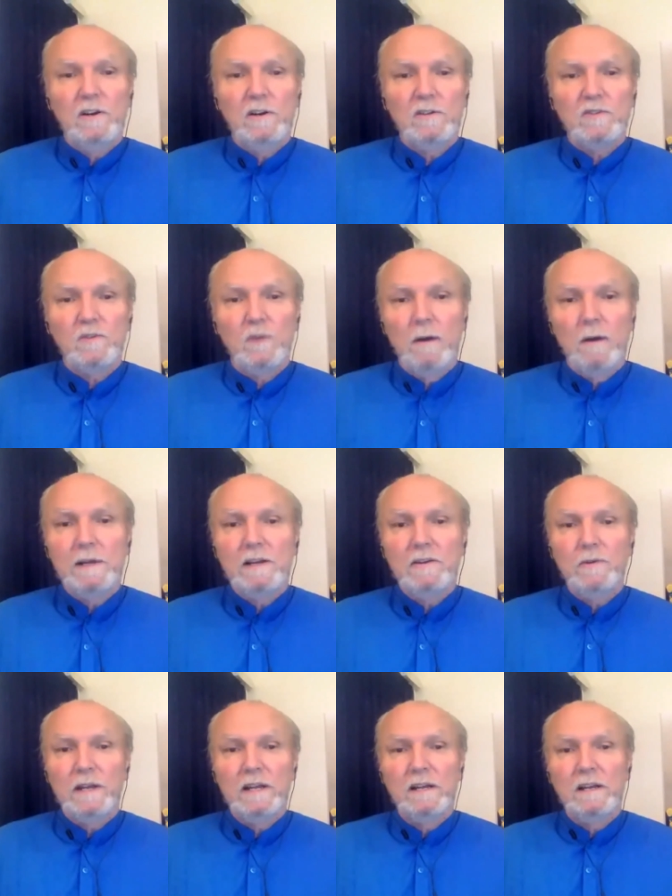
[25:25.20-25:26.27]
Swami
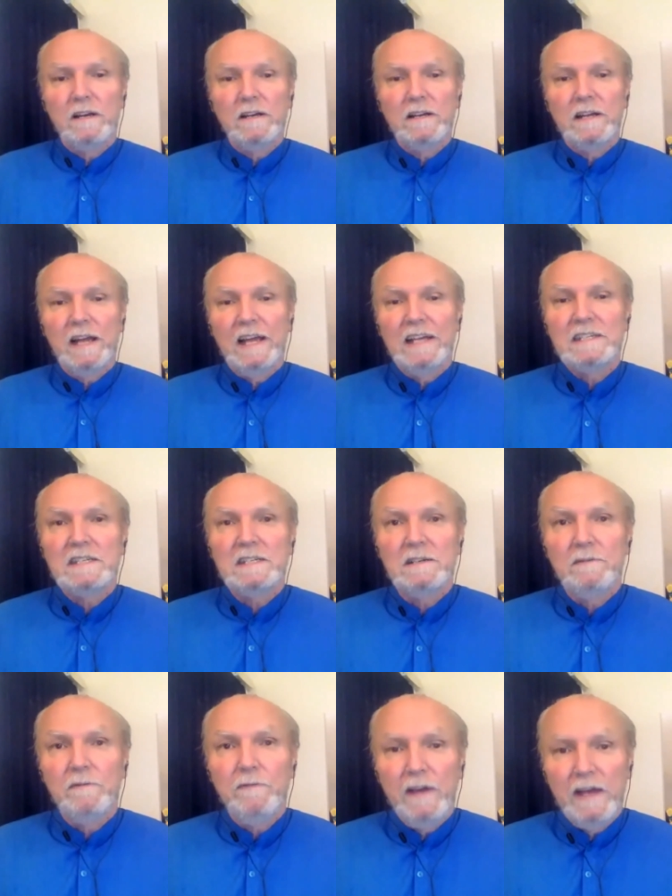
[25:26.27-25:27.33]
Kriyananda as an
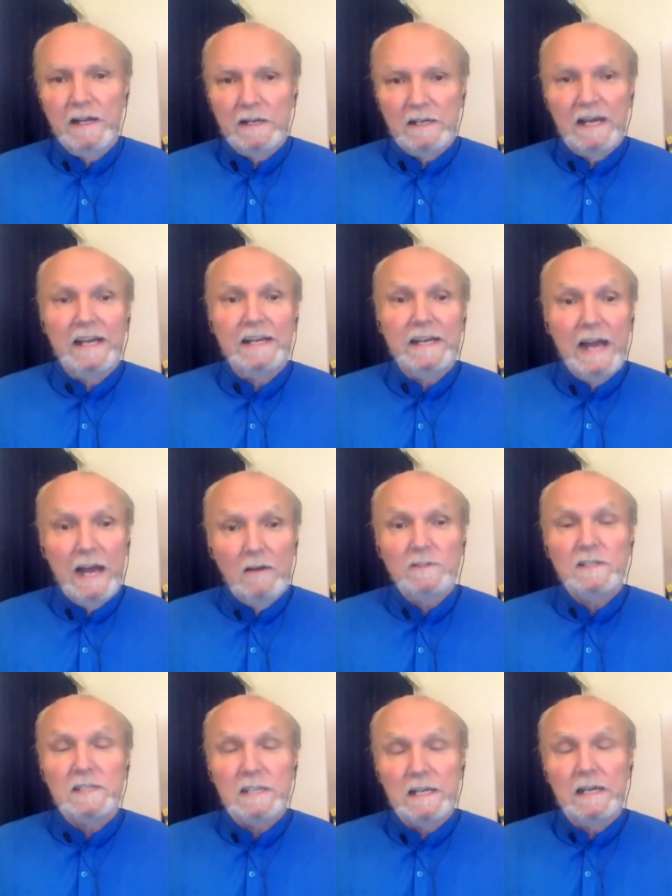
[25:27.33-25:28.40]
event. I now
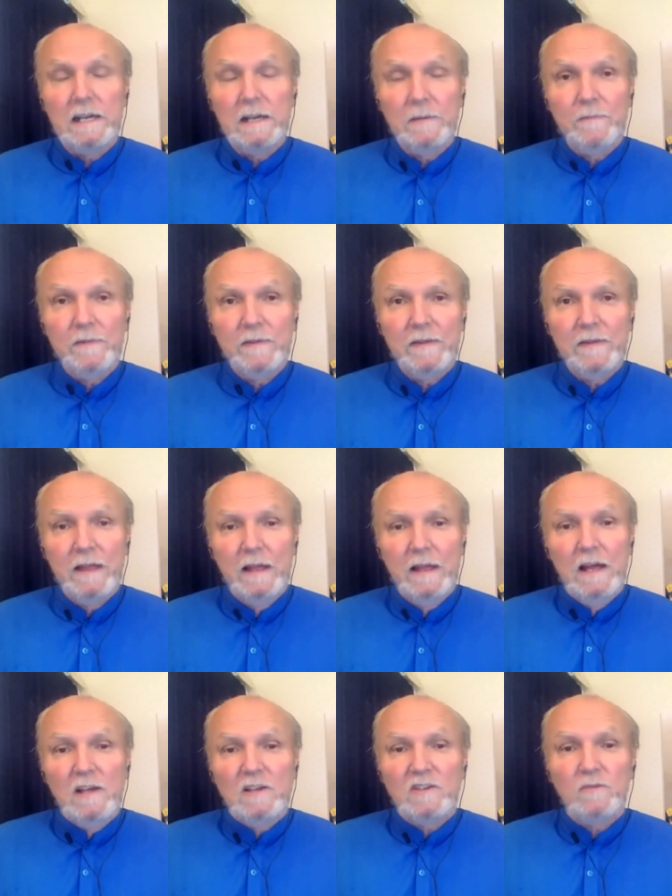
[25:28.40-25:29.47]
see
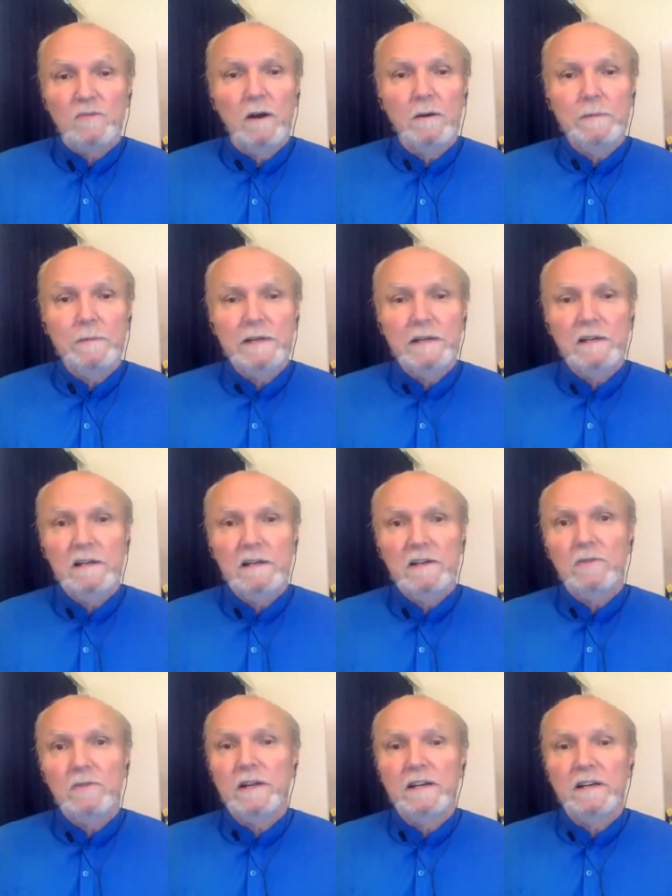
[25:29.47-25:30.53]
Swami
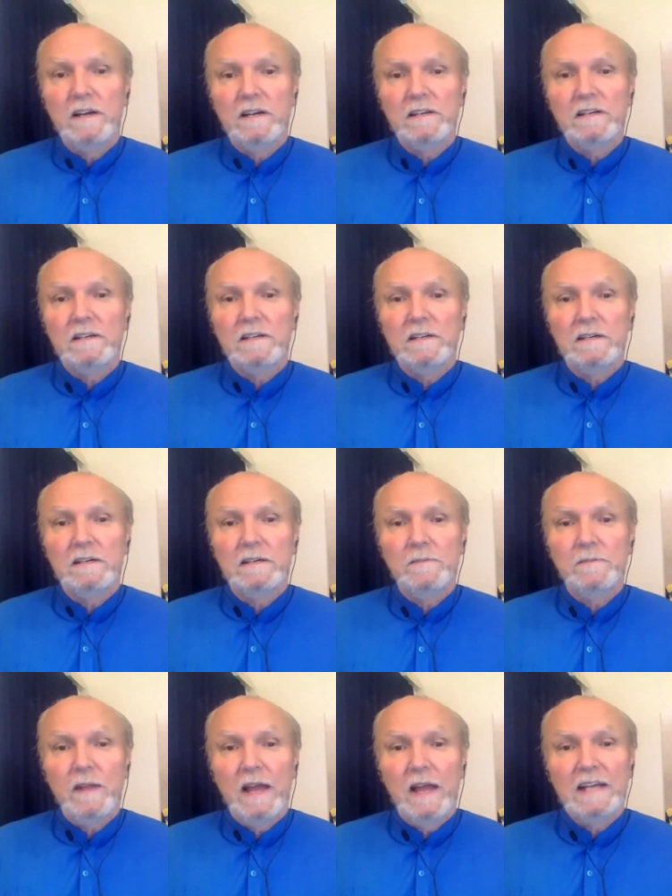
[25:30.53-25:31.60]
Kriyananda
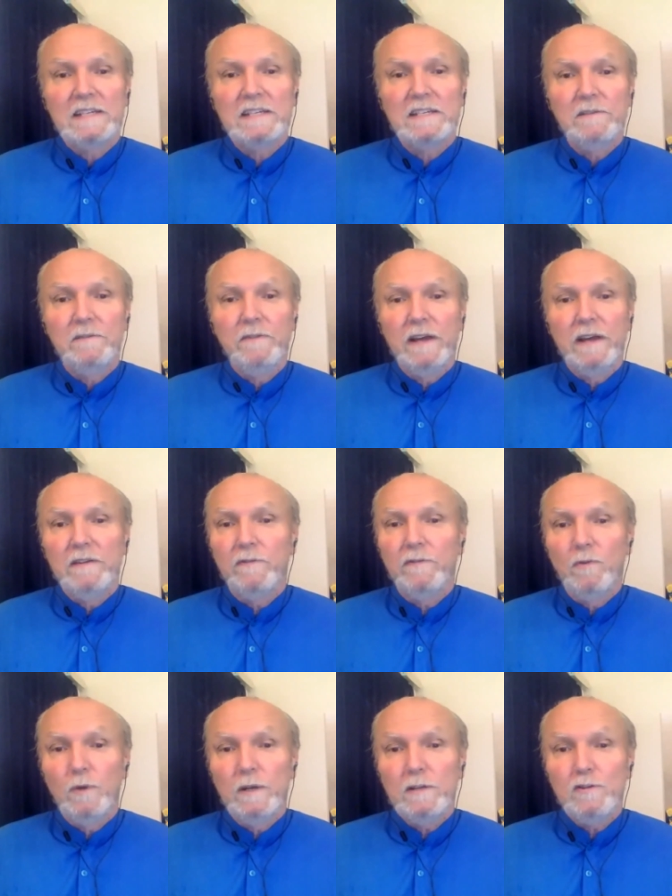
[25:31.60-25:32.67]
as an event for
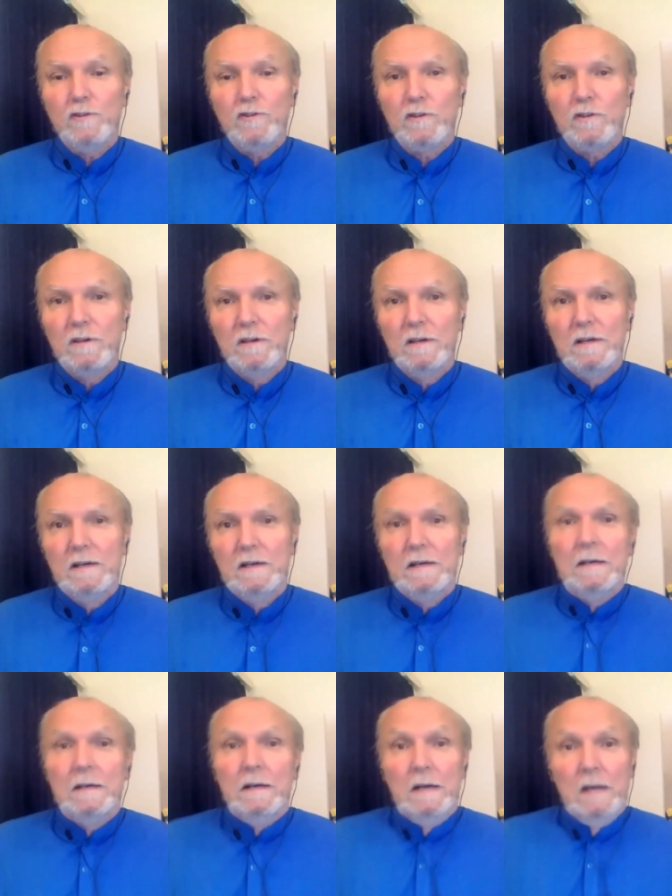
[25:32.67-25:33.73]
which
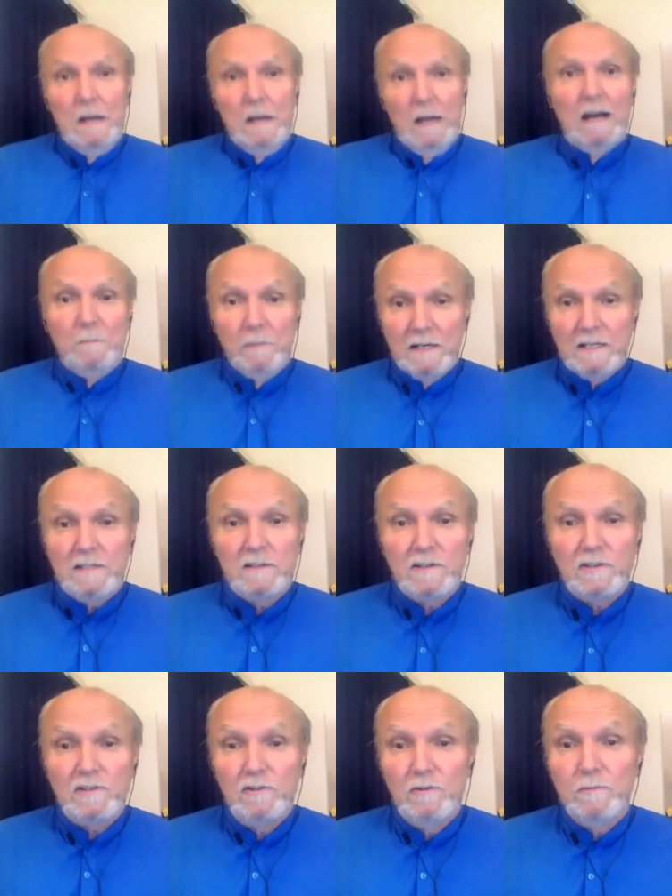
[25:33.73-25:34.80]
I must
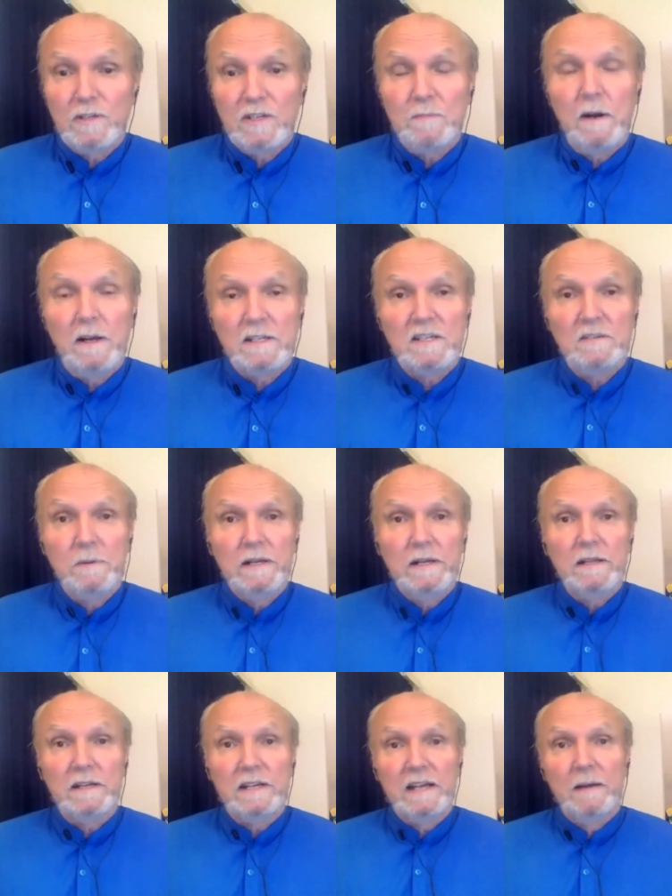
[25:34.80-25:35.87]
assume
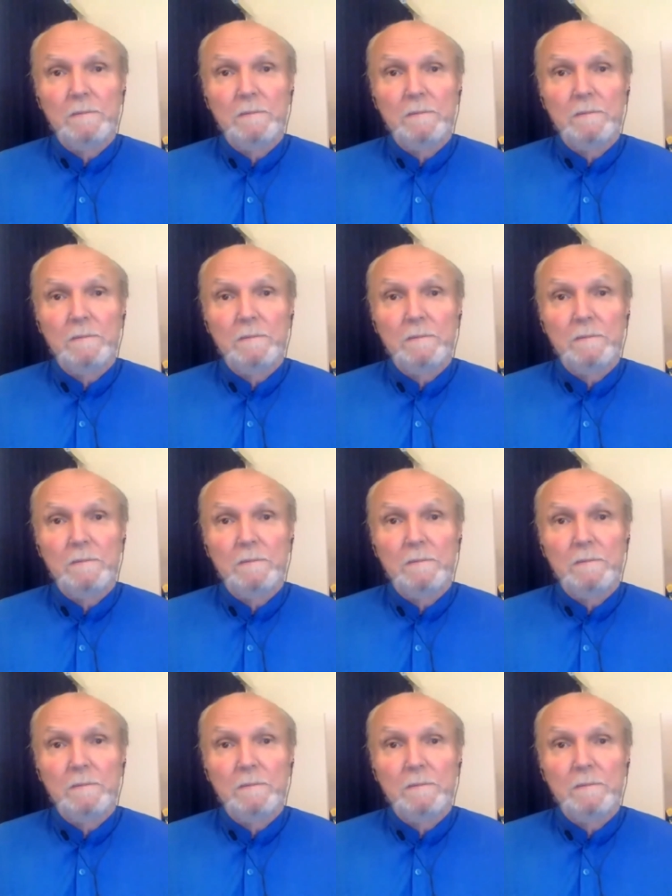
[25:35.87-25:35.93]
responsibility.